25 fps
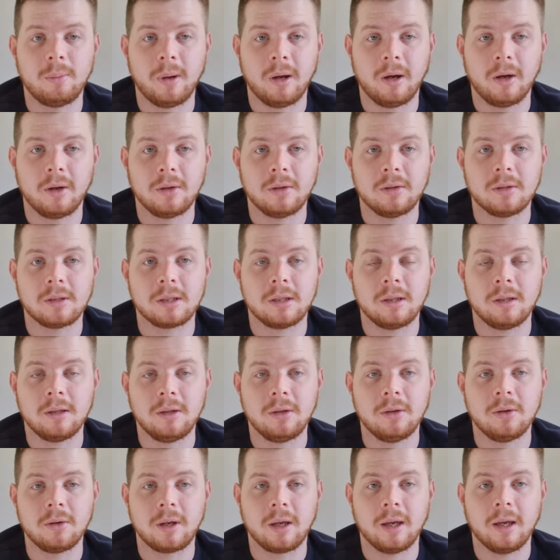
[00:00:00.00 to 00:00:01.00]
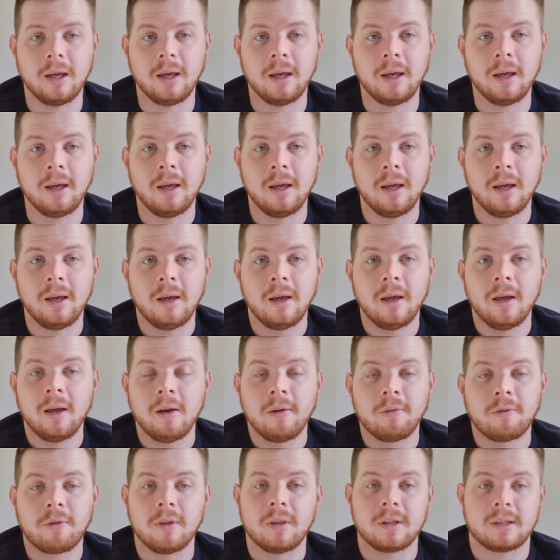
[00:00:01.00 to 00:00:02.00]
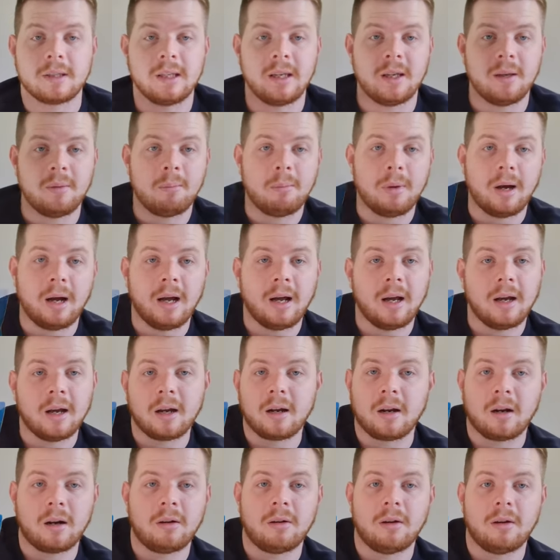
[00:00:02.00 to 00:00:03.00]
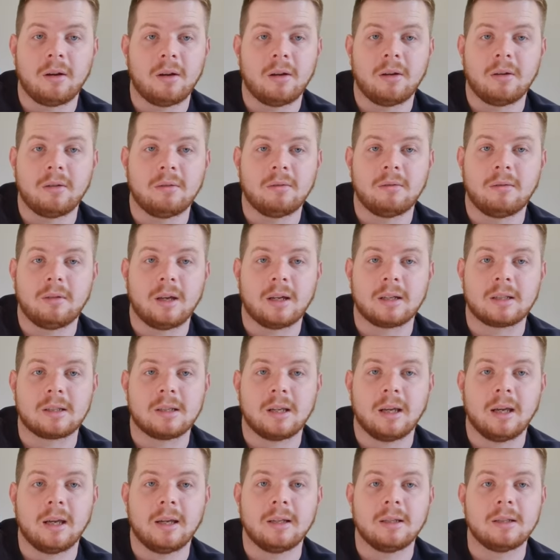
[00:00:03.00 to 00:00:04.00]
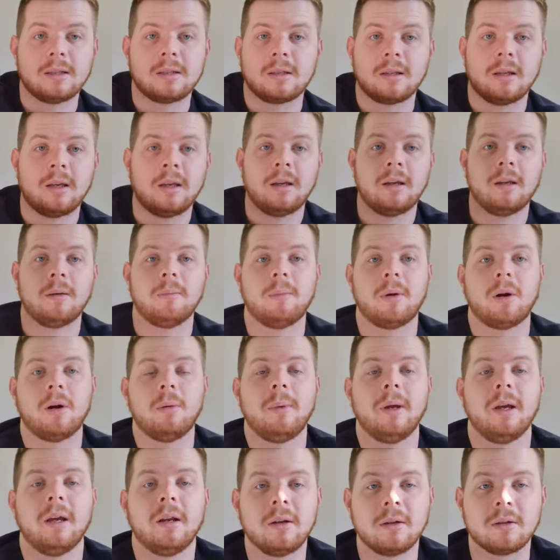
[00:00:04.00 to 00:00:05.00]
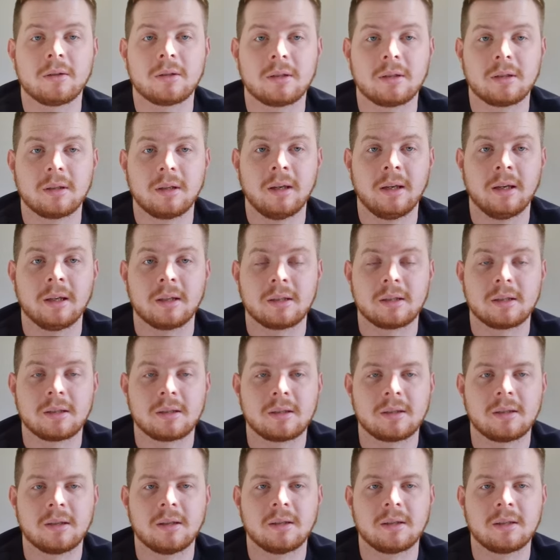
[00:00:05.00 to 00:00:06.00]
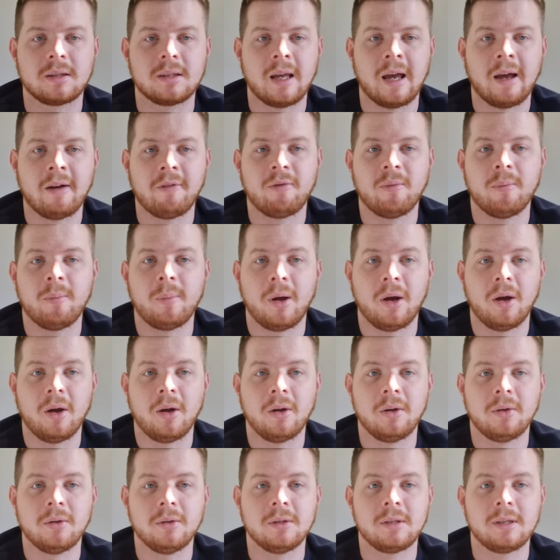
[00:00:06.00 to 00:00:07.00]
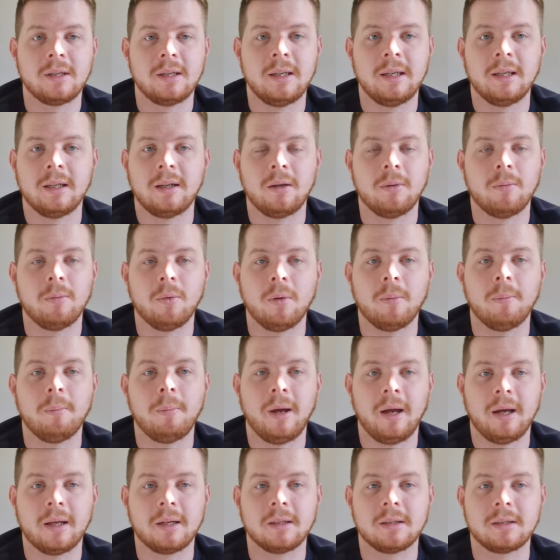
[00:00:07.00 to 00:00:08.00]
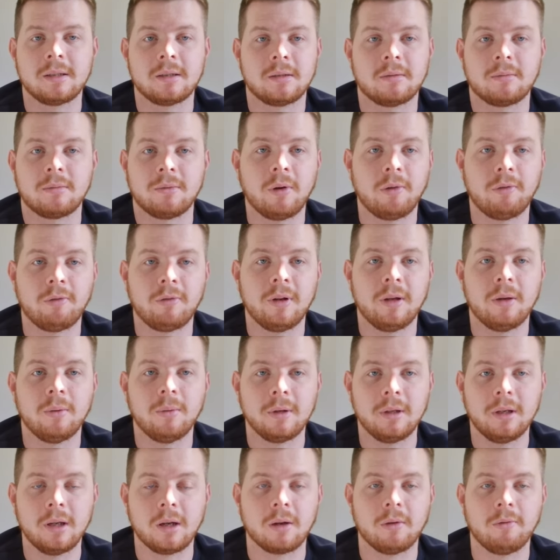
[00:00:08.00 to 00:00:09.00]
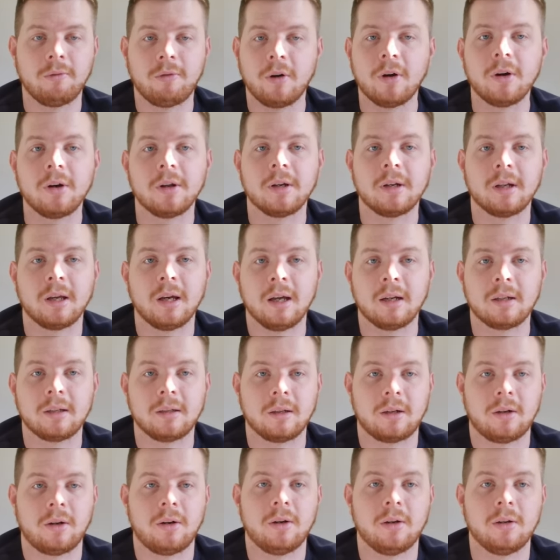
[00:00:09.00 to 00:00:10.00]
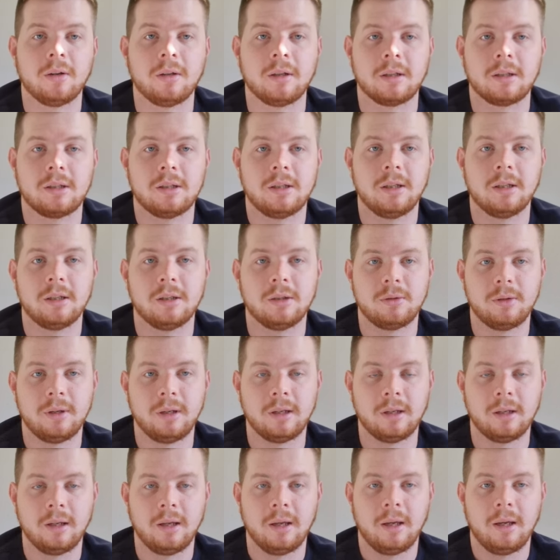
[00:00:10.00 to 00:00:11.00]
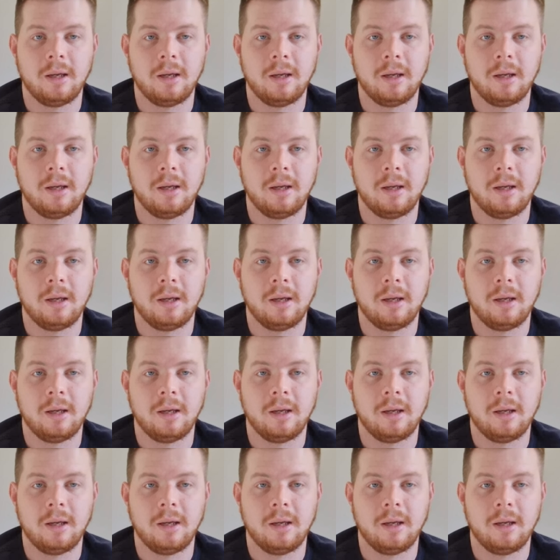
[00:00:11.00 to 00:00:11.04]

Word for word: pounds in the U K. For the same bag around that size in Barbados, it's seven pounds eighty-one pence roughly when you convert it at the current exchange rate.